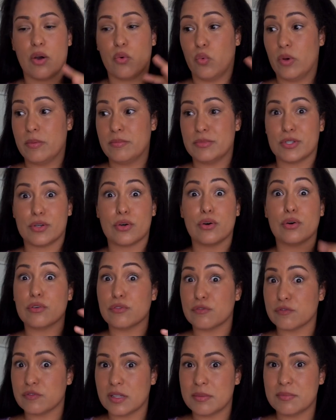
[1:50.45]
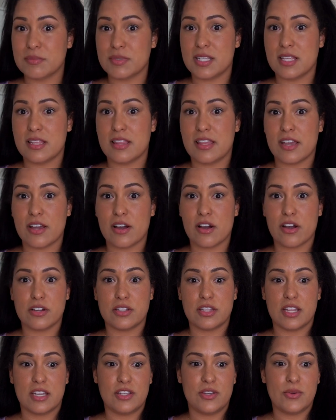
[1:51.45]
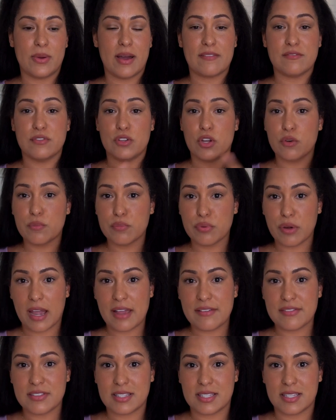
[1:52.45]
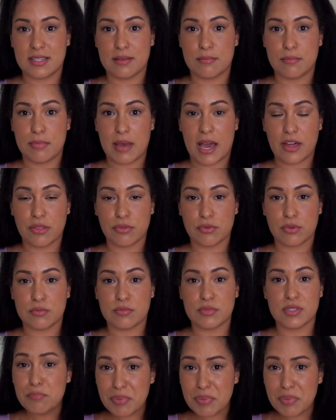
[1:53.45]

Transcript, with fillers: whimsical and flimsy they are and that you have no privacy in bathrooms,